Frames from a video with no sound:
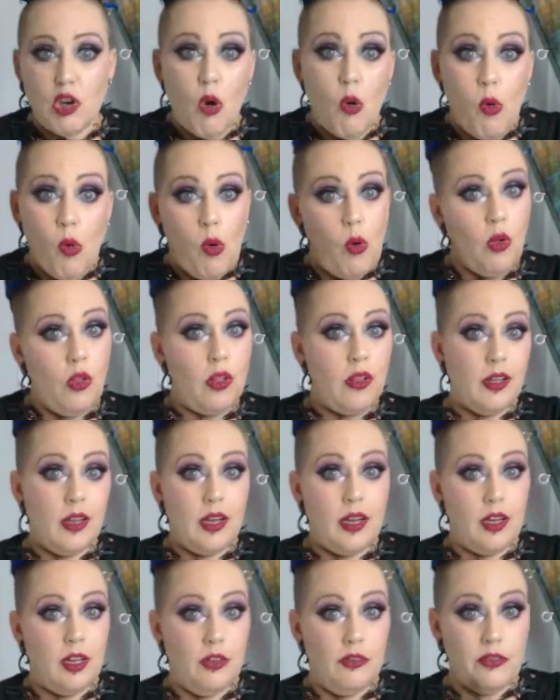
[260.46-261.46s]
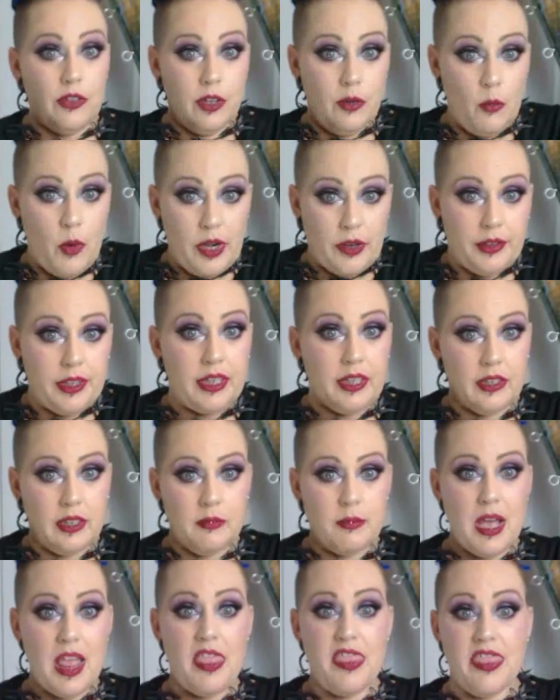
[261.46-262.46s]
goal of wearing
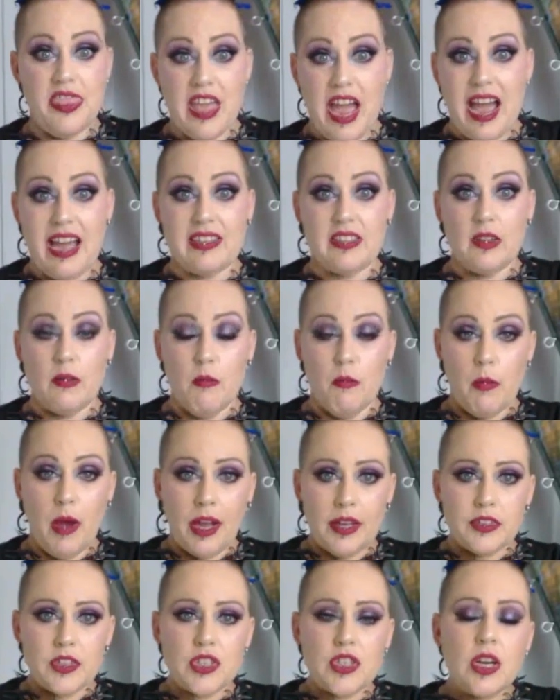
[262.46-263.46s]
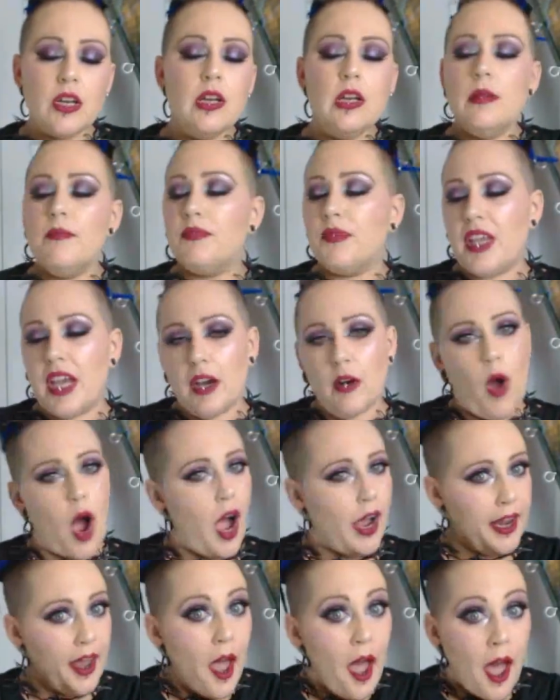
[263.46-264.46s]
them that much. Now,
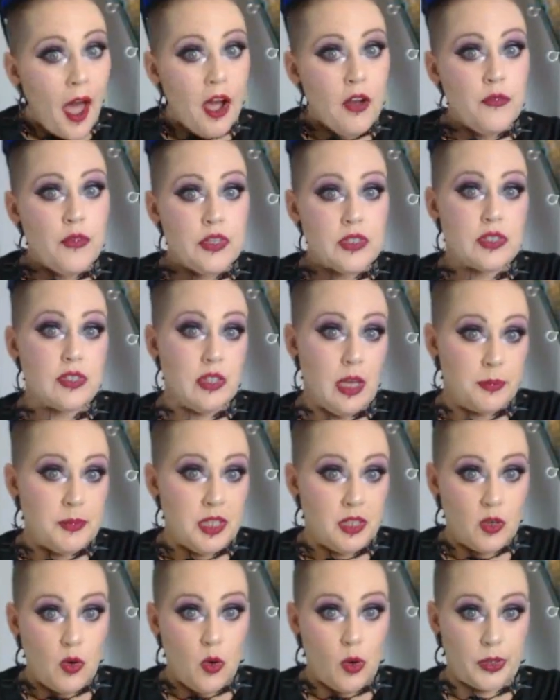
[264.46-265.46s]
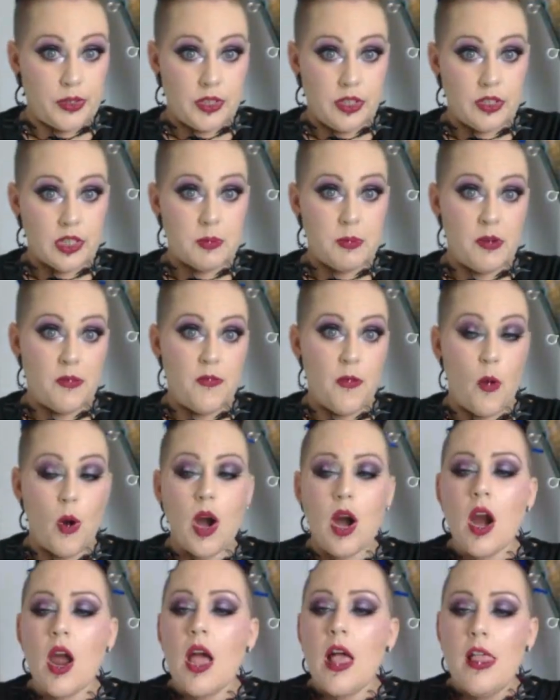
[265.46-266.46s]
I have slept in corsets
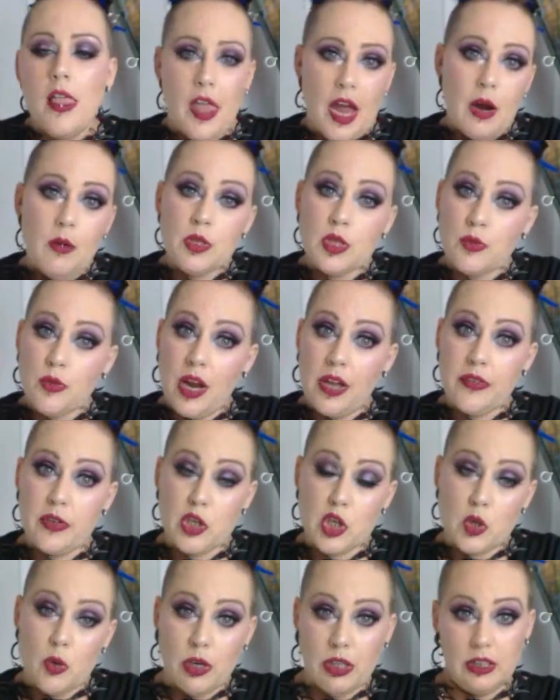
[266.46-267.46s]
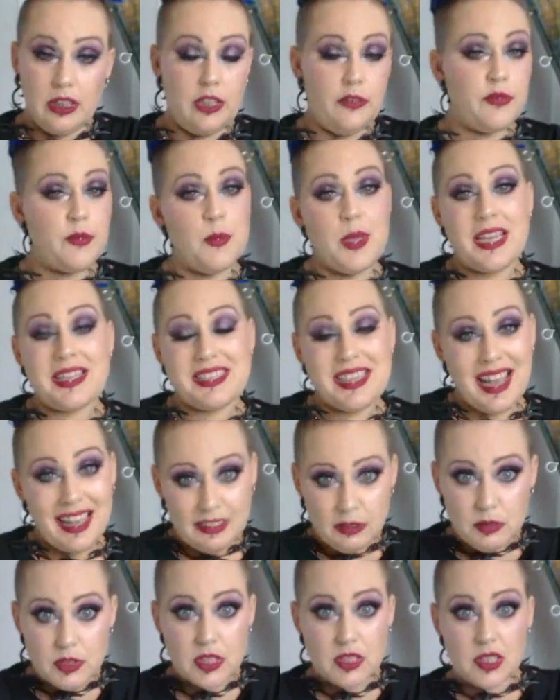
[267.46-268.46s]
before. That was rather short-lived because
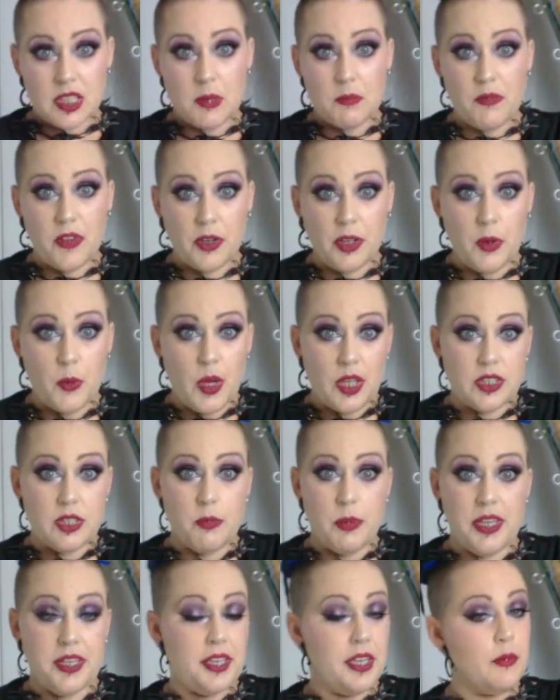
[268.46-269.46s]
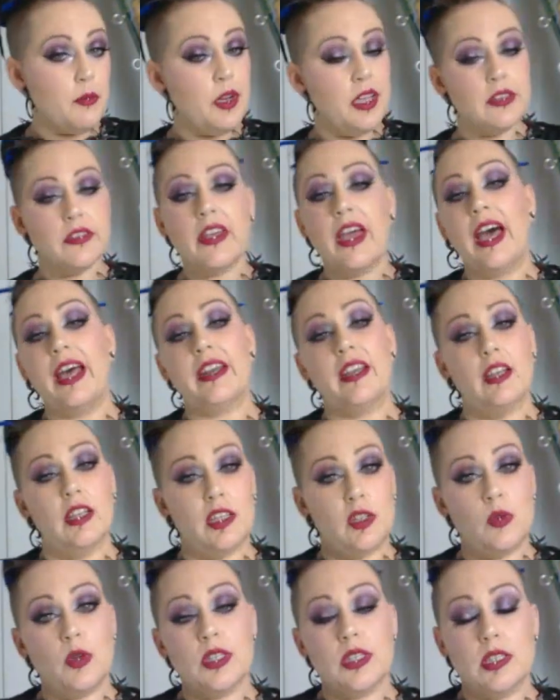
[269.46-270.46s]
I don't sleep very well to begin with. Adding
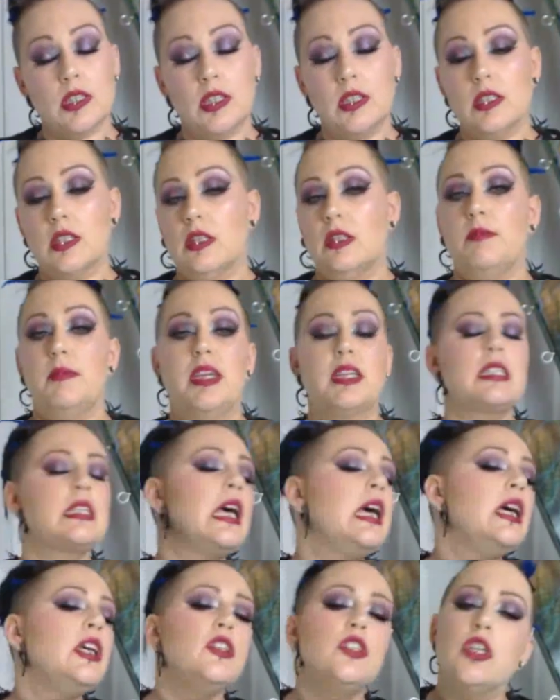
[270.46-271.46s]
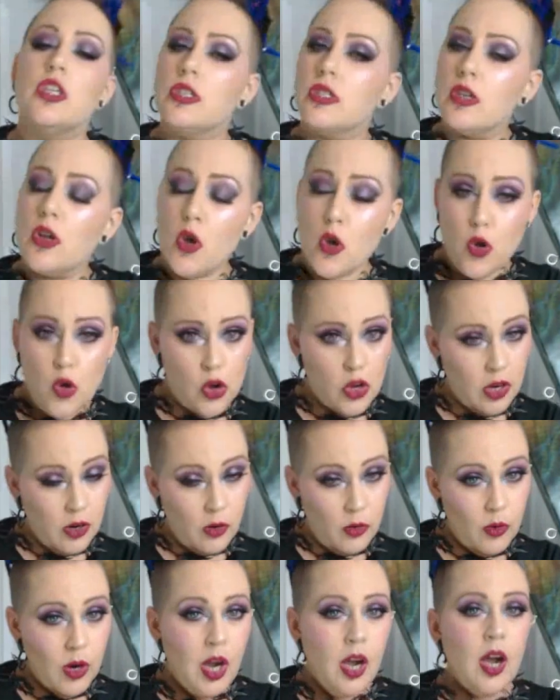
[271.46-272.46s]
a corset into the mix, just
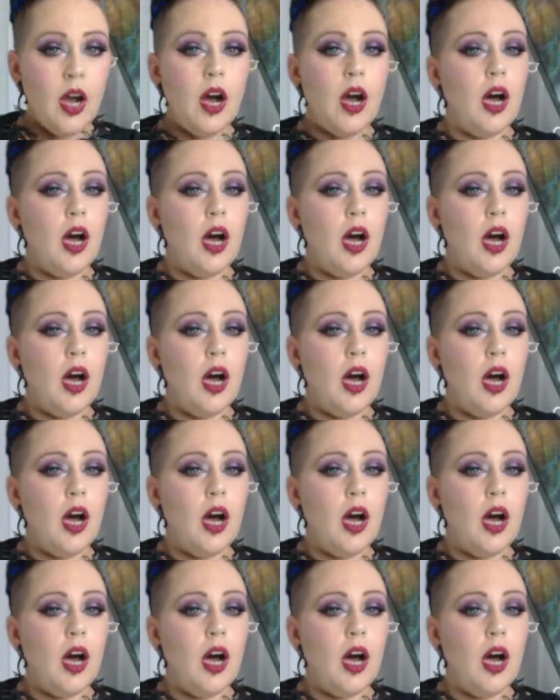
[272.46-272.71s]
no.